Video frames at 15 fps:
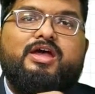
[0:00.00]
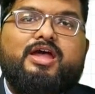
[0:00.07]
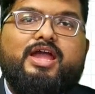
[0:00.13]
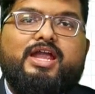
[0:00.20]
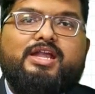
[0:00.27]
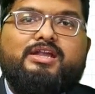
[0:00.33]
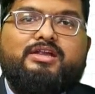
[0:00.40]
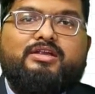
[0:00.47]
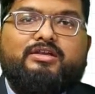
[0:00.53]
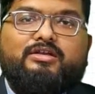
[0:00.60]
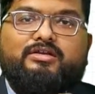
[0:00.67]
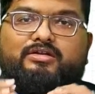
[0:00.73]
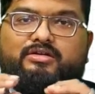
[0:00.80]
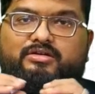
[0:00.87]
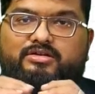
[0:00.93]
it
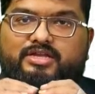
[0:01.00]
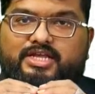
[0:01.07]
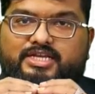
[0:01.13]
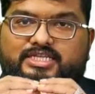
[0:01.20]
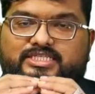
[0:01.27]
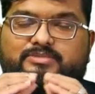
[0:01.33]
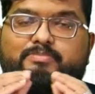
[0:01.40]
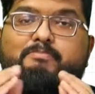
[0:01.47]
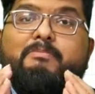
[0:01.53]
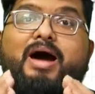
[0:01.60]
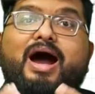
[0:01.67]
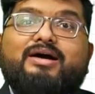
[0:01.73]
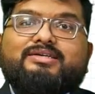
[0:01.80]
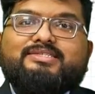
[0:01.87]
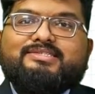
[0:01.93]
is
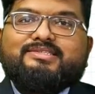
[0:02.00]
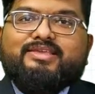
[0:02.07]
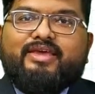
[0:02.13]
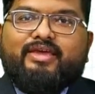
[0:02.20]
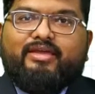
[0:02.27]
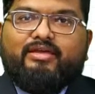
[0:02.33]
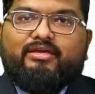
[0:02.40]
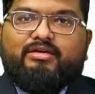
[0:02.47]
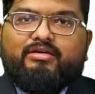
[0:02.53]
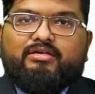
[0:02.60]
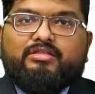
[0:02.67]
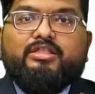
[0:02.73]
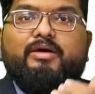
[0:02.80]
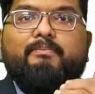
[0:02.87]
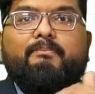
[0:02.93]
masking
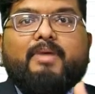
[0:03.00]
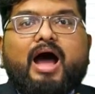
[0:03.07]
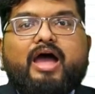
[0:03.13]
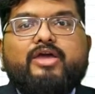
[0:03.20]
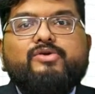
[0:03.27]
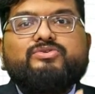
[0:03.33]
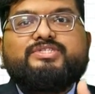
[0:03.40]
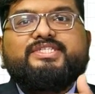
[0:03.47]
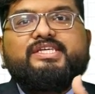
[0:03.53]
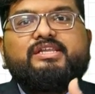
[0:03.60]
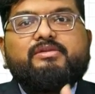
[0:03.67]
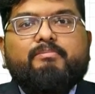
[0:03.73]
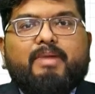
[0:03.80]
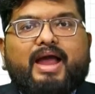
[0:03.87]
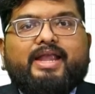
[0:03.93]
the
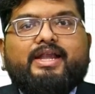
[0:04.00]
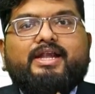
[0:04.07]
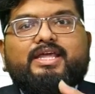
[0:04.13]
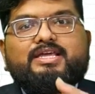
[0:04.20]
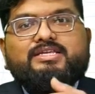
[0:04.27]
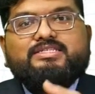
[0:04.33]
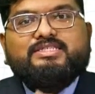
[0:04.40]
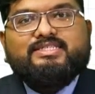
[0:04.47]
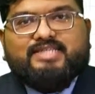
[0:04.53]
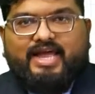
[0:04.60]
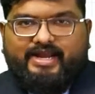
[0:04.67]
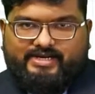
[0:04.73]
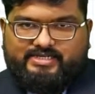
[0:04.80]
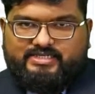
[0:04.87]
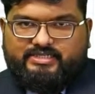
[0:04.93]
myosin binding
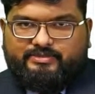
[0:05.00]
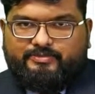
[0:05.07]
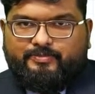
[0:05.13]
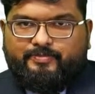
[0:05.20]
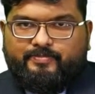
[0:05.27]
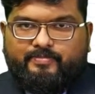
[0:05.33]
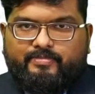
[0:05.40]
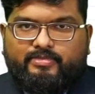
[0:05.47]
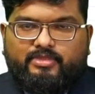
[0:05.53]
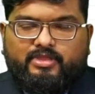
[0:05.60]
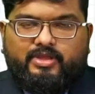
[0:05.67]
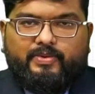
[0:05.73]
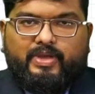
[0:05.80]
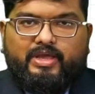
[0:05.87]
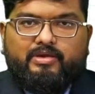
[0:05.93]
site,
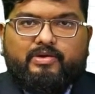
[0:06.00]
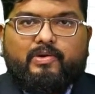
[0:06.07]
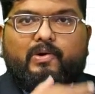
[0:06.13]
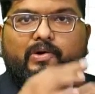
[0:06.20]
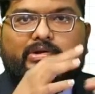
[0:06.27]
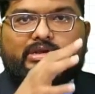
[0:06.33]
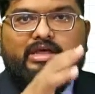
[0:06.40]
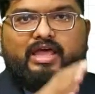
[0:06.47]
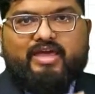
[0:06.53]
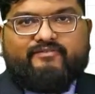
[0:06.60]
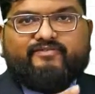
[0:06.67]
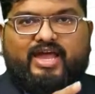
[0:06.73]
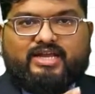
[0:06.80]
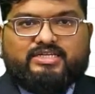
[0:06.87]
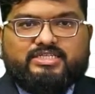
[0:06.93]
okay, on the
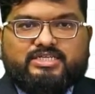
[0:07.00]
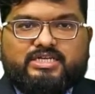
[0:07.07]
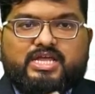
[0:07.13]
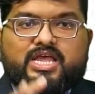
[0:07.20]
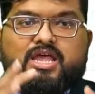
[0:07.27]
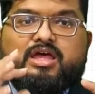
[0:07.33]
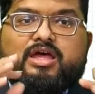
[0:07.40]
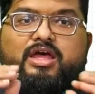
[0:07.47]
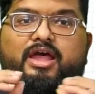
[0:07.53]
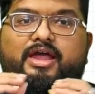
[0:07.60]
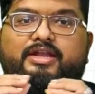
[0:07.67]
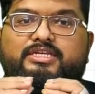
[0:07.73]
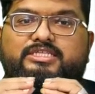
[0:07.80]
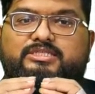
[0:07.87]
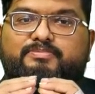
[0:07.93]
F actin.
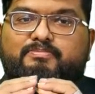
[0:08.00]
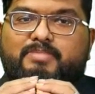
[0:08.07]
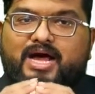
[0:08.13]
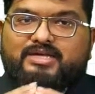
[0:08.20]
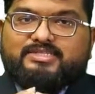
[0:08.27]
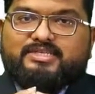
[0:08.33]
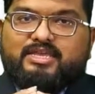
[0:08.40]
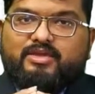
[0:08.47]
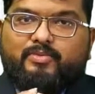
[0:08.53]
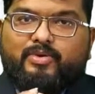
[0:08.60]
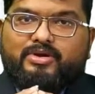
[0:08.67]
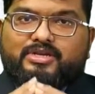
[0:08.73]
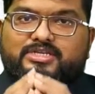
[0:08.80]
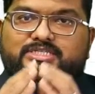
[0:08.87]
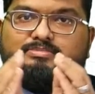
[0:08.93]
It is masking
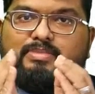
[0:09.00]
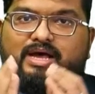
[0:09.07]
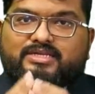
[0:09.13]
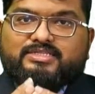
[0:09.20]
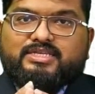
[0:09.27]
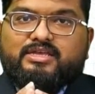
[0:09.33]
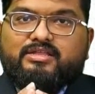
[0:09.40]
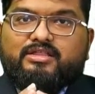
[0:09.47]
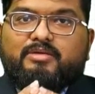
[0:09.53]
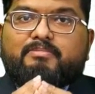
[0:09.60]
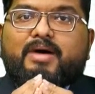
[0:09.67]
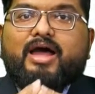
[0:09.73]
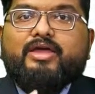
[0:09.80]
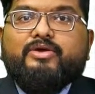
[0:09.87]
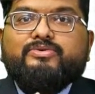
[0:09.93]
what? It is masking the
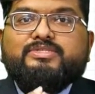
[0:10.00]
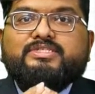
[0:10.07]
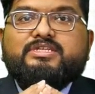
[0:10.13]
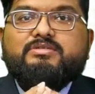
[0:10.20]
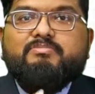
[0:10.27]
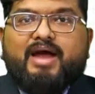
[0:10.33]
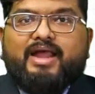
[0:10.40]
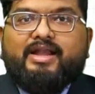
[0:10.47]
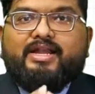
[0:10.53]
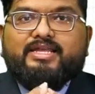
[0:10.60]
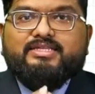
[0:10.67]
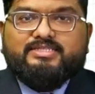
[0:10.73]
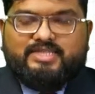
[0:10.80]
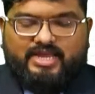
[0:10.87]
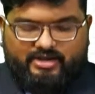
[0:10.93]
myosin
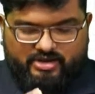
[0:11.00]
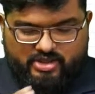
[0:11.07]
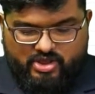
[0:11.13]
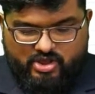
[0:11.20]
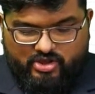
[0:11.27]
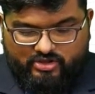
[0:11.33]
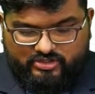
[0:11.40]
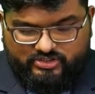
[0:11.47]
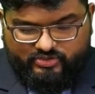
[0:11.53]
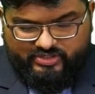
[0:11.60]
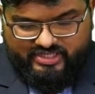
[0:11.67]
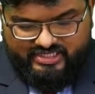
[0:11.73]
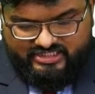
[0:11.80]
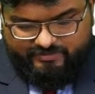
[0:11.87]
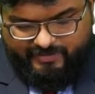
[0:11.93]
binding site. So
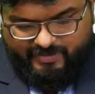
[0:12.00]
this